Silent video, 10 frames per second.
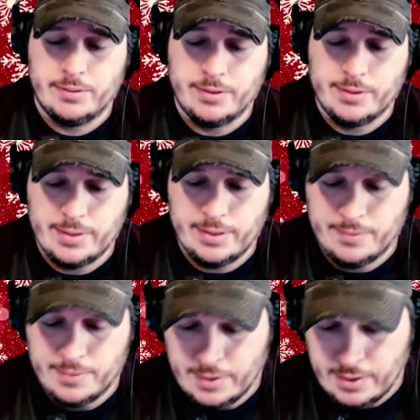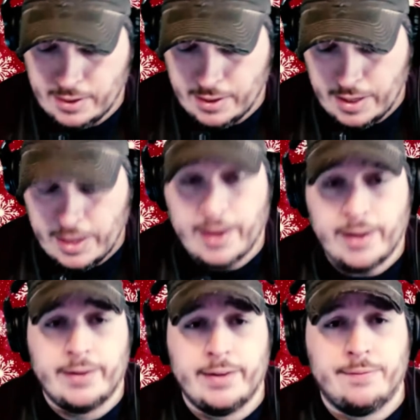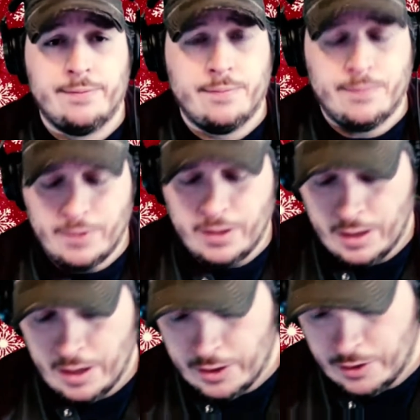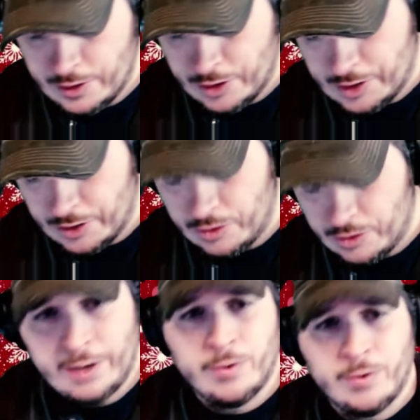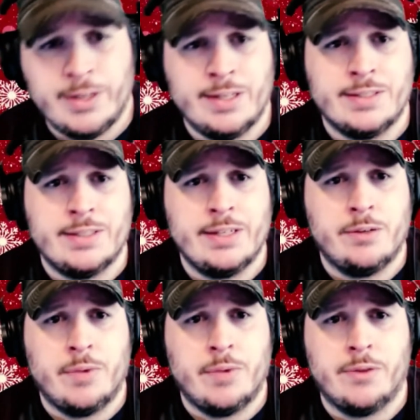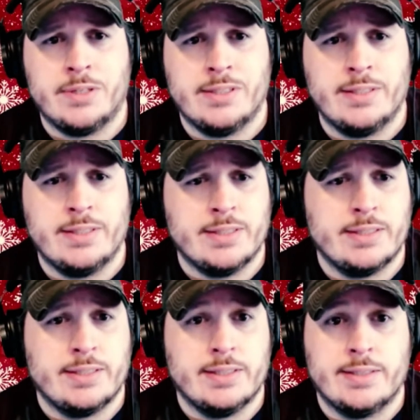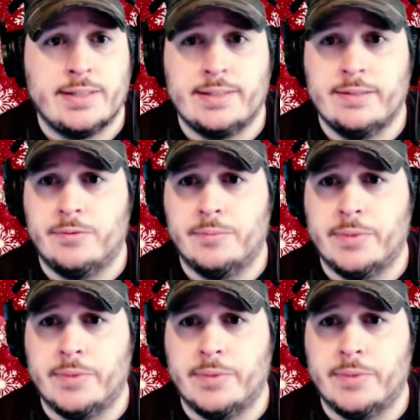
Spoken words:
stuff. And if you're interested in trying Red Gun Tea, don't bother because it doesn't exist. That's it for me.